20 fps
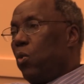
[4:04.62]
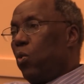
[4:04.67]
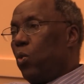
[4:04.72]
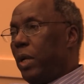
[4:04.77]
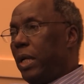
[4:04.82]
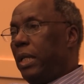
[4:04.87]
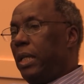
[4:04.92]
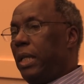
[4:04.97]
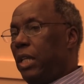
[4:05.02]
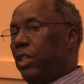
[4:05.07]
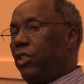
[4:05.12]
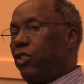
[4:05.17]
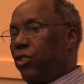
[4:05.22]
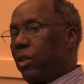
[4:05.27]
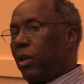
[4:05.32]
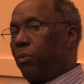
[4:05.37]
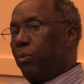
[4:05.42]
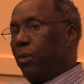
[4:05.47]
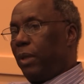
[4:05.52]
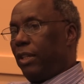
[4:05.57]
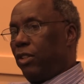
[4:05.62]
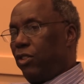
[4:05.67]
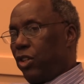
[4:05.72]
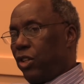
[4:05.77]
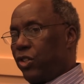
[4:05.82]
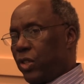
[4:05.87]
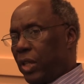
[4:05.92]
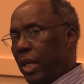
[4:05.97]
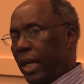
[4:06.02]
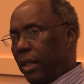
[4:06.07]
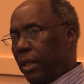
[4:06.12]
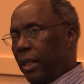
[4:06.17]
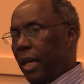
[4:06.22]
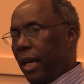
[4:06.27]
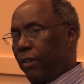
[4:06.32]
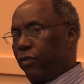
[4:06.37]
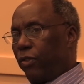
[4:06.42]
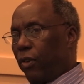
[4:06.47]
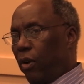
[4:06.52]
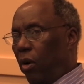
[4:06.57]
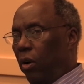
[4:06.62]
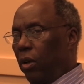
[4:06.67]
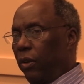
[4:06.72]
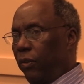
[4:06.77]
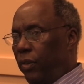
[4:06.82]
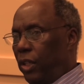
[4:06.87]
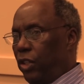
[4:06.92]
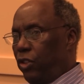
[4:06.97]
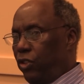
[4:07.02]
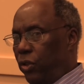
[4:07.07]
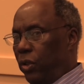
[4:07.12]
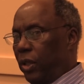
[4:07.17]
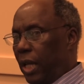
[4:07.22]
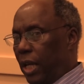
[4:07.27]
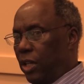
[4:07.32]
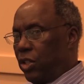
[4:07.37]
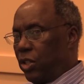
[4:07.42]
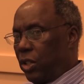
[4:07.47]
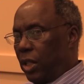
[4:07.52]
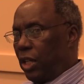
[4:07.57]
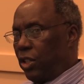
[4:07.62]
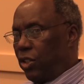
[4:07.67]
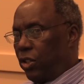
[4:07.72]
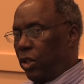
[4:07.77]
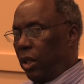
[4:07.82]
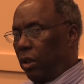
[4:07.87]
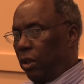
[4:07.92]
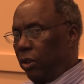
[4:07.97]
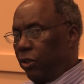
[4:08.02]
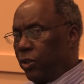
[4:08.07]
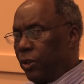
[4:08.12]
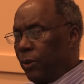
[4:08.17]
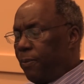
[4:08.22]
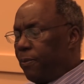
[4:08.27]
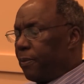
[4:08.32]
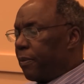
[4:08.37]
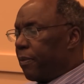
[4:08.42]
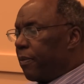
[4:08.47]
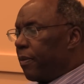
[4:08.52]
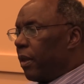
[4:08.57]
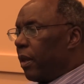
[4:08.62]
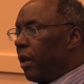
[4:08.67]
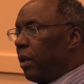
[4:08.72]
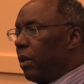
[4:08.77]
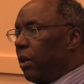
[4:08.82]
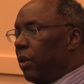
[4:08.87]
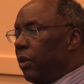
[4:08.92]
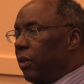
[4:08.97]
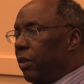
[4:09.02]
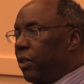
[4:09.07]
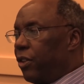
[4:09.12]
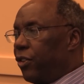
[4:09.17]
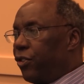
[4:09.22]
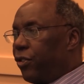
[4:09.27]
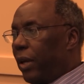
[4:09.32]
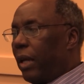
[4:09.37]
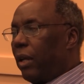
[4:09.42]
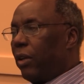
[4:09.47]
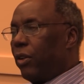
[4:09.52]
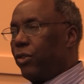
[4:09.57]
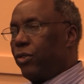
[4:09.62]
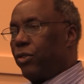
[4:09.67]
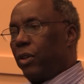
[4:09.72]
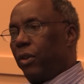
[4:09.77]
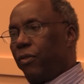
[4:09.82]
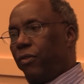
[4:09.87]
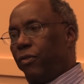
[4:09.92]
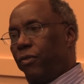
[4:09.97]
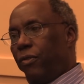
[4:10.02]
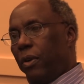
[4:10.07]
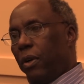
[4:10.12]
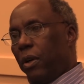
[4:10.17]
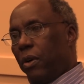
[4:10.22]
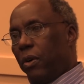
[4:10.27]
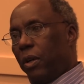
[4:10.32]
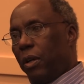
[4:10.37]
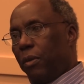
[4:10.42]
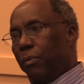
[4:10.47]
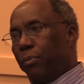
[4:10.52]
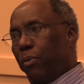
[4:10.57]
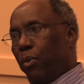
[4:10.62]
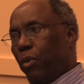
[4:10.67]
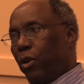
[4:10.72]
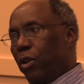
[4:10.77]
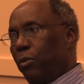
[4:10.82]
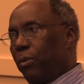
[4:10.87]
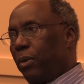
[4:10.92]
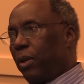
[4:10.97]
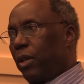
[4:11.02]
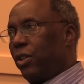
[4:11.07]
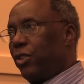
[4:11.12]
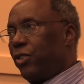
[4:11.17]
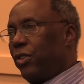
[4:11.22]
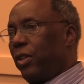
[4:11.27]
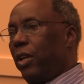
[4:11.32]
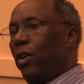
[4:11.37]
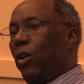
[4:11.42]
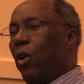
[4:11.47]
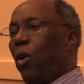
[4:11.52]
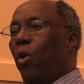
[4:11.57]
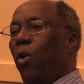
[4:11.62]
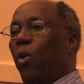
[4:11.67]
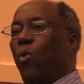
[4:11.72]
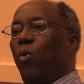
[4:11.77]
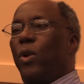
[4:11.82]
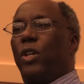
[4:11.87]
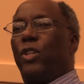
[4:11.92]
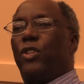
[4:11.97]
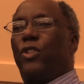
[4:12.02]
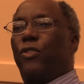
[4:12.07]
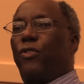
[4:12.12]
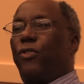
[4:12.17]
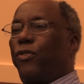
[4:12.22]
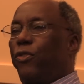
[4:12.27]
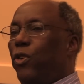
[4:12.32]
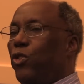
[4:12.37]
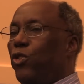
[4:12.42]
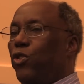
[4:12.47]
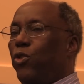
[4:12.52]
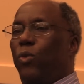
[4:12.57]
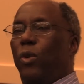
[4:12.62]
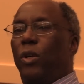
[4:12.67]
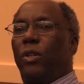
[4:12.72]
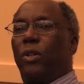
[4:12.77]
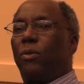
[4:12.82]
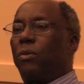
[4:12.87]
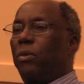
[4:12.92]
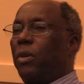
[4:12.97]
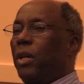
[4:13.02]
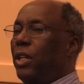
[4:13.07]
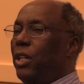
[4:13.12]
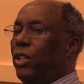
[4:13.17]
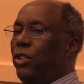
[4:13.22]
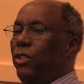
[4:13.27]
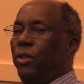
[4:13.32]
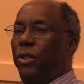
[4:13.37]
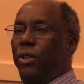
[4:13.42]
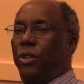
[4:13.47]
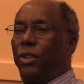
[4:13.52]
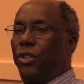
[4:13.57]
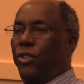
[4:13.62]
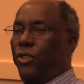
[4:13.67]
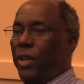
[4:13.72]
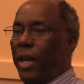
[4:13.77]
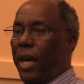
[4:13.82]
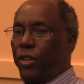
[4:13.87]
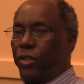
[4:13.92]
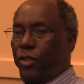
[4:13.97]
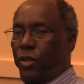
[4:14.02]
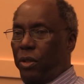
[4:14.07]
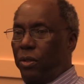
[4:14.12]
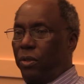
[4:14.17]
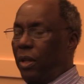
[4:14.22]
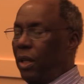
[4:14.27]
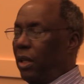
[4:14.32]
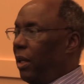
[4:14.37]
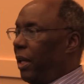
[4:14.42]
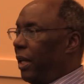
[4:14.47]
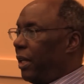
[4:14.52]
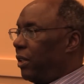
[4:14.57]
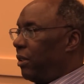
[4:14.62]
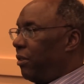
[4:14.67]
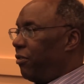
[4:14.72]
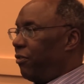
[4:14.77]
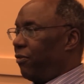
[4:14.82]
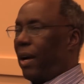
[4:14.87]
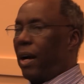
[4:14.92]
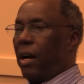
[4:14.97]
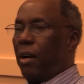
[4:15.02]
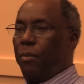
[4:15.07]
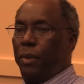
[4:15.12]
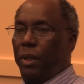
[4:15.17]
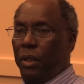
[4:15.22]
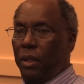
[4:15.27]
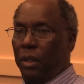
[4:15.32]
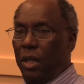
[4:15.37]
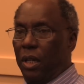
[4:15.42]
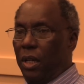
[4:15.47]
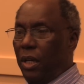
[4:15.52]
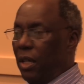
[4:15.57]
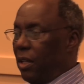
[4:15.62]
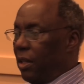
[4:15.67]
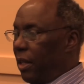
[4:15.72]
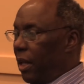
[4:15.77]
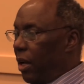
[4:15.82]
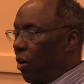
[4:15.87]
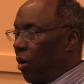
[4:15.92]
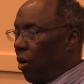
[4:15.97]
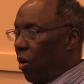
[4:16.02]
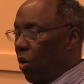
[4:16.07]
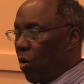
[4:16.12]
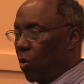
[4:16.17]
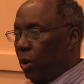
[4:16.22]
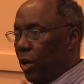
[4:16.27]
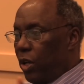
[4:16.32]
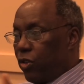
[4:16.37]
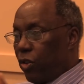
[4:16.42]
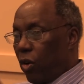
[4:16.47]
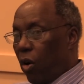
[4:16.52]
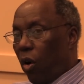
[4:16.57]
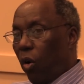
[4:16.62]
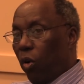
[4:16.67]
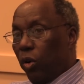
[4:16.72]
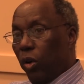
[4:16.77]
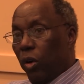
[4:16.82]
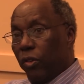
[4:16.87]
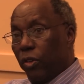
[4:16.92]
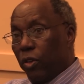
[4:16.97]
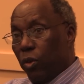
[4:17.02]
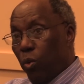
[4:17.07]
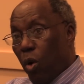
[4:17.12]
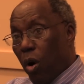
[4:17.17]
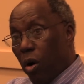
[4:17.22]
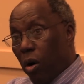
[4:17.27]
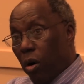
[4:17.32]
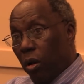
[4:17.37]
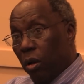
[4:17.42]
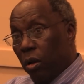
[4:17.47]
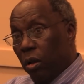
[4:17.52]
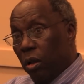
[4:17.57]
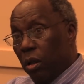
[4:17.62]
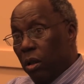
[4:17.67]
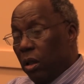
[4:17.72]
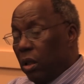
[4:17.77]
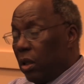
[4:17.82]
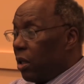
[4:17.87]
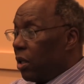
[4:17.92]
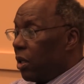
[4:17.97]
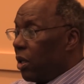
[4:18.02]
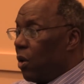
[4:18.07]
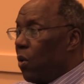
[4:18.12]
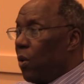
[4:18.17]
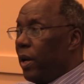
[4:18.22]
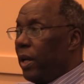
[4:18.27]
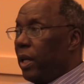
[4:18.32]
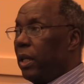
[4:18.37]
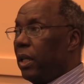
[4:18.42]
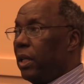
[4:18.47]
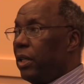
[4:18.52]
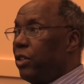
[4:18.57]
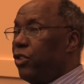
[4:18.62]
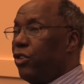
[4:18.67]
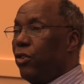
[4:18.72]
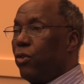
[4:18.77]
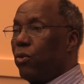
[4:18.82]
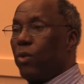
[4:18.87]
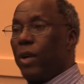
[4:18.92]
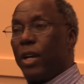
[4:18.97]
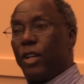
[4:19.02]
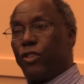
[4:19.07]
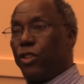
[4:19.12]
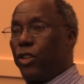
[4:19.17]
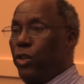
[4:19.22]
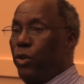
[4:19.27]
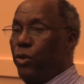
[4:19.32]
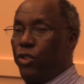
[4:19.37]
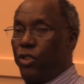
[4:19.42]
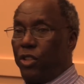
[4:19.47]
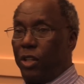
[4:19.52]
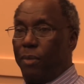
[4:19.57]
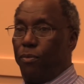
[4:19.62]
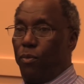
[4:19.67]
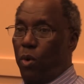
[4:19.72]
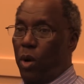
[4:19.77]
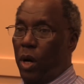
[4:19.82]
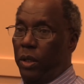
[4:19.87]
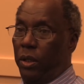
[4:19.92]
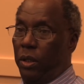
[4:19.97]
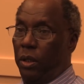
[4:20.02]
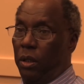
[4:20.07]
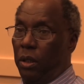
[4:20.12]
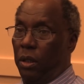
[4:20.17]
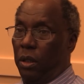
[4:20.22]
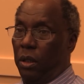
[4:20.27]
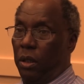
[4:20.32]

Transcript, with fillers: We need something just like that for all of these United States sailors. The sailors are very important because they are always the first one to run into the disaster. They're like the firemen. They are always all over the world going in to rescue someone